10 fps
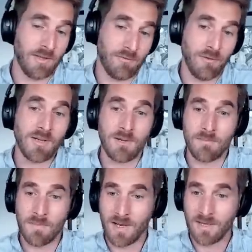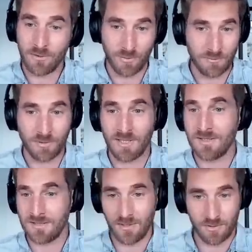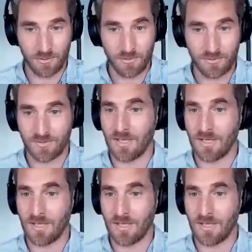Uh, frankly, my threat model is not yours.